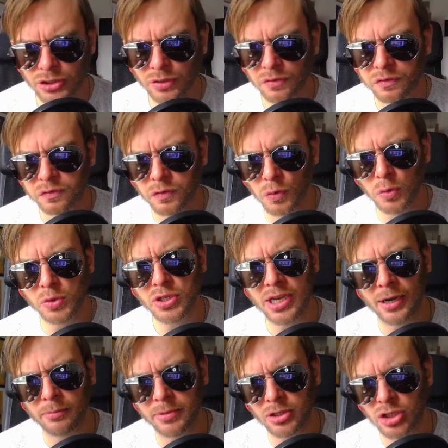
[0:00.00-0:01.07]
your foes.
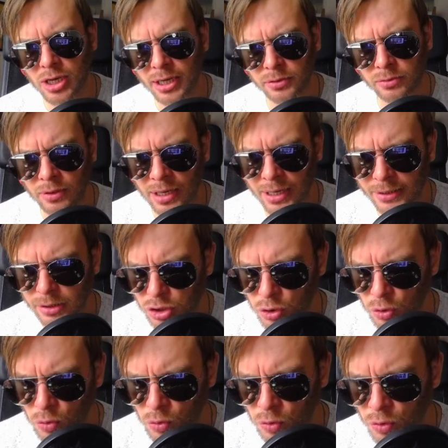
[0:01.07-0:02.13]
Help the channel and the
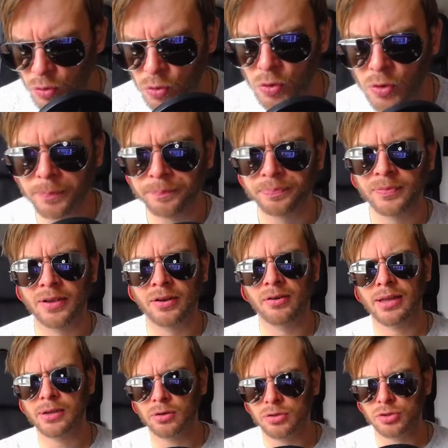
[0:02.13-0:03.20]
show grow. I
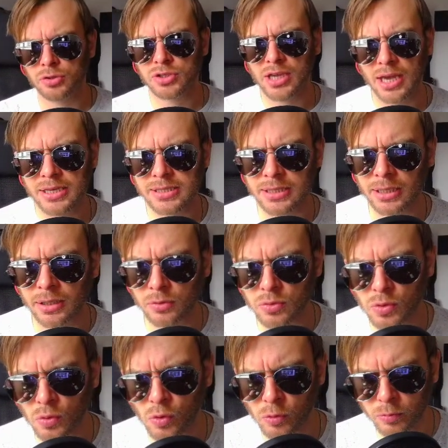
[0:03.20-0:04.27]
rely on you guys and girls
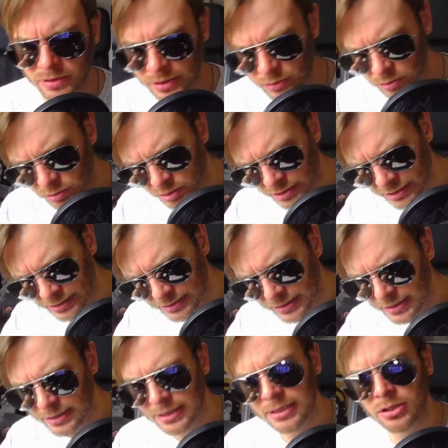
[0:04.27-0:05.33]
at home to do that.
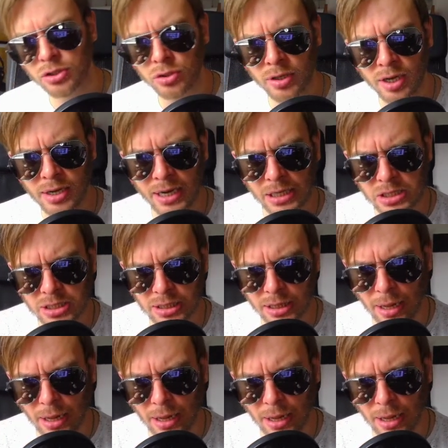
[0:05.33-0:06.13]
And tune in next